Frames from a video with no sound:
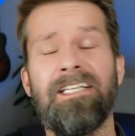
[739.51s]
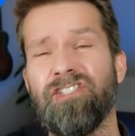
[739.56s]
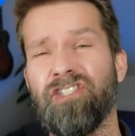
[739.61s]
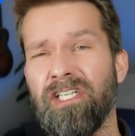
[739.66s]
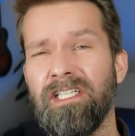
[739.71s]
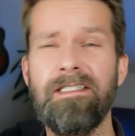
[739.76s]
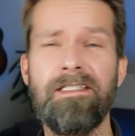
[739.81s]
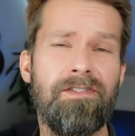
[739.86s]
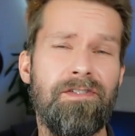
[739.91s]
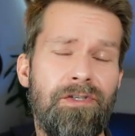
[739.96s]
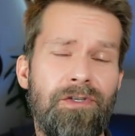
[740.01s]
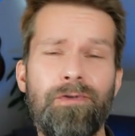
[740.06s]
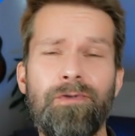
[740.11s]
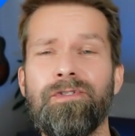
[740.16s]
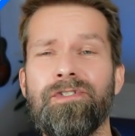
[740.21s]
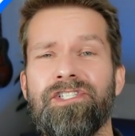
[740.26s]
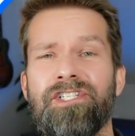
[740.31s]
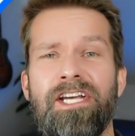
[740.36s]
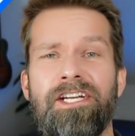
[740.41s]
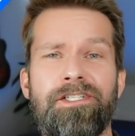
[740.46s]
just use
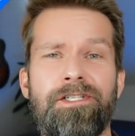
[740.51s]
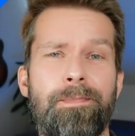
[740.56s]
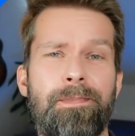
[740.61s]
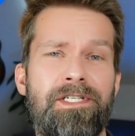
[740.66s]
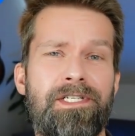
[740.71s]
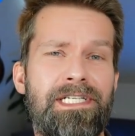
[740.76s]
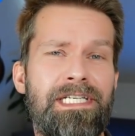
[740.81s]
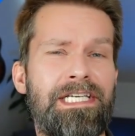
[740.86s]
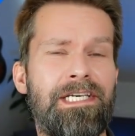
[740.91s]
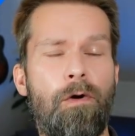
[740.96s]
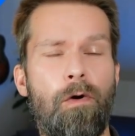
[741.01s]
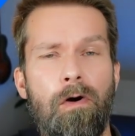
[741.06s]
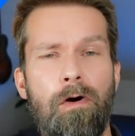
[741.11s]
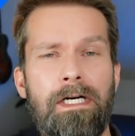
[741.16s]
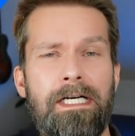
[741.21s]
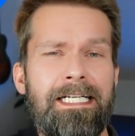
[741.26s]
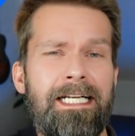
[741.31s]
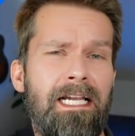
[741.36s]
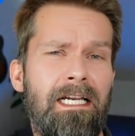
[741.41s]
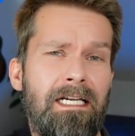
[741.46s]
ChatGPT or
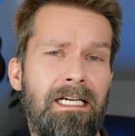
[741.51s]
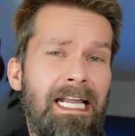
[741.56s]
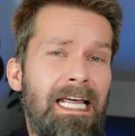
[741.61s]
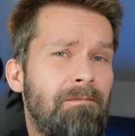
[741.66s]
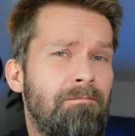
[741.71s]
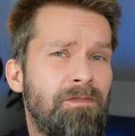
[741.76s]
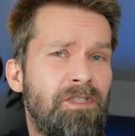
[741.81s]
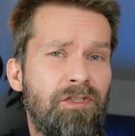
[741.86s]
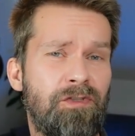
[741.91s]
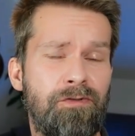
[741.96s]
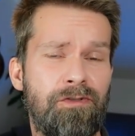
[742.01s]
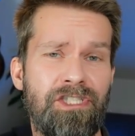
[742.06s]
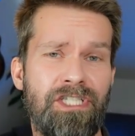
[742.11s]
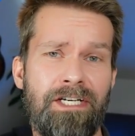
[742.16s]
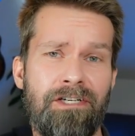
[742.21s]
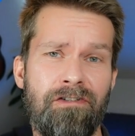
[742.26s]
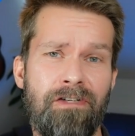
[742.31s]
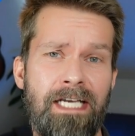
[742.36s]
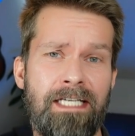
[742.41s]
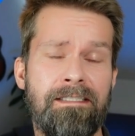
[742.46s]
an LLM to
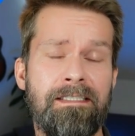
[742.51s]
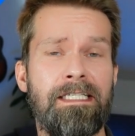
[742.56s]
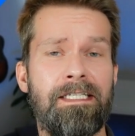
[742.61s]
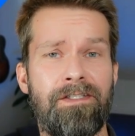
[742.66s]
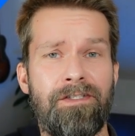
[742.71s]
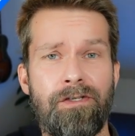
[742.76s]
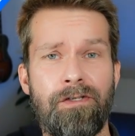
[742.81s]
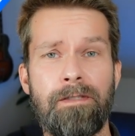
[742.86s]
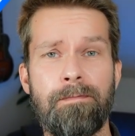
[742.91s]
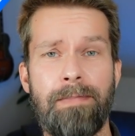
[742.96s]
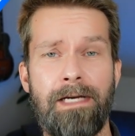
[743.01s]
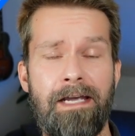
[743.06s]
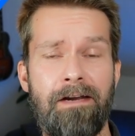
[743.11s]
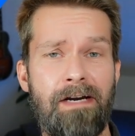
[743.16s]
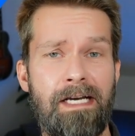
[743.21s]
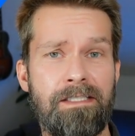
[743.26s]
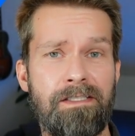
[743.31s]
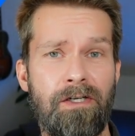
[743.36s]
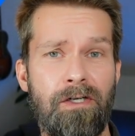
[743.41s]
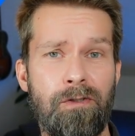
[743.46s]
generate your
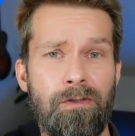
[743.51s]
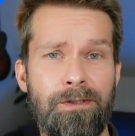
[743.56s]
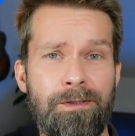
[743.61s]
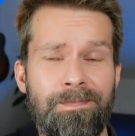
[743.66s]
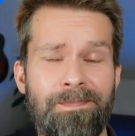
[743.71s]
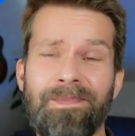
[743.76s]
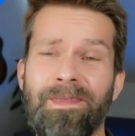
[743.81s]
Playwright code,